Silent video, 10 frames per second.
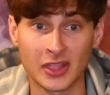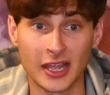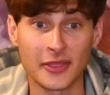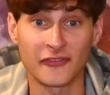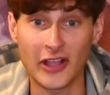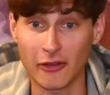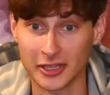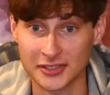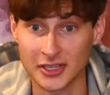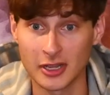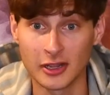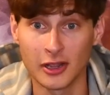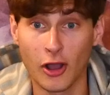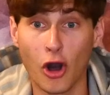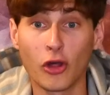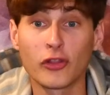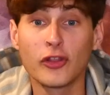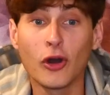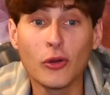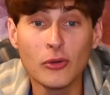And the Falcons,
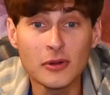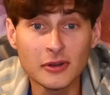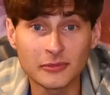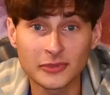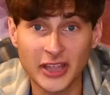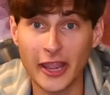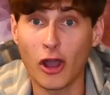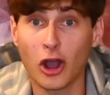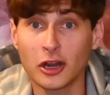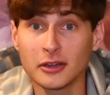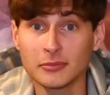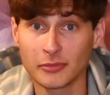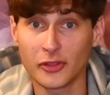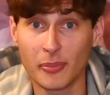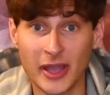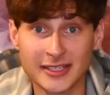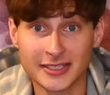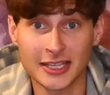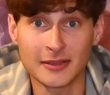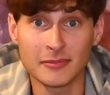although they are the
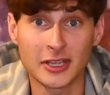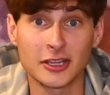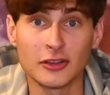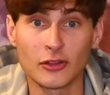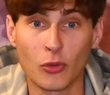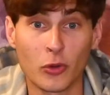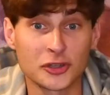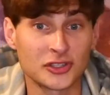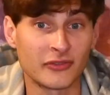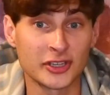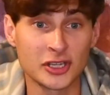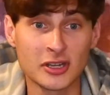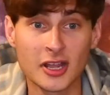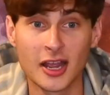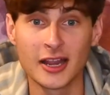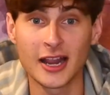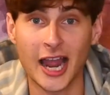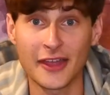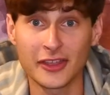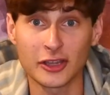best team in the worst division,
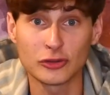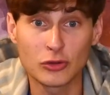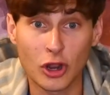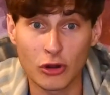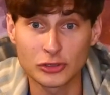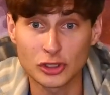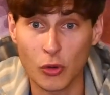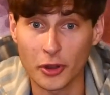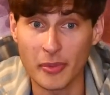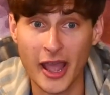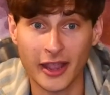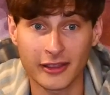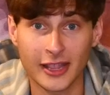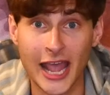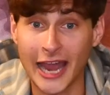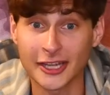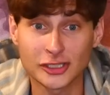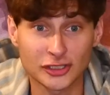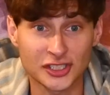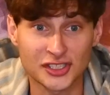I think a new coach, quarterback, adding
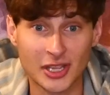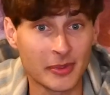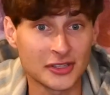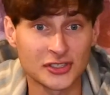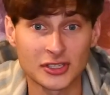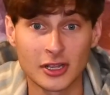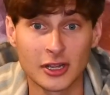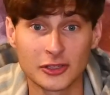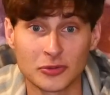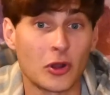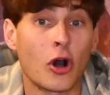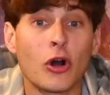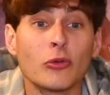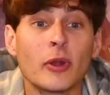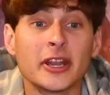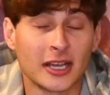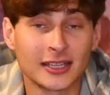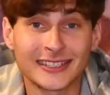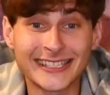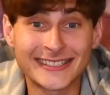Justin Simmons to an already
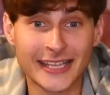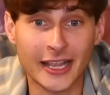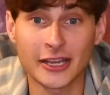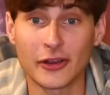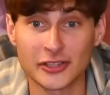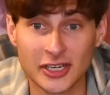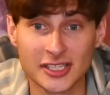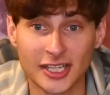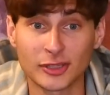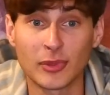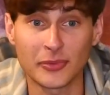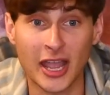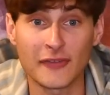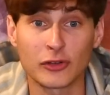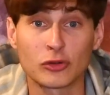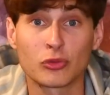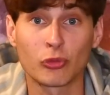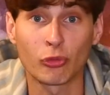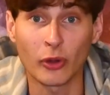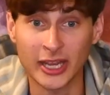elite secondary is going to set them up to have a
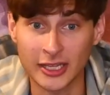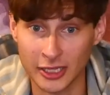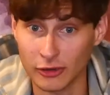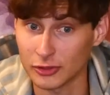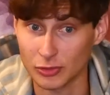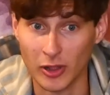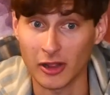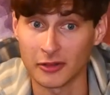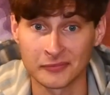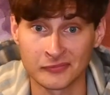great year as well.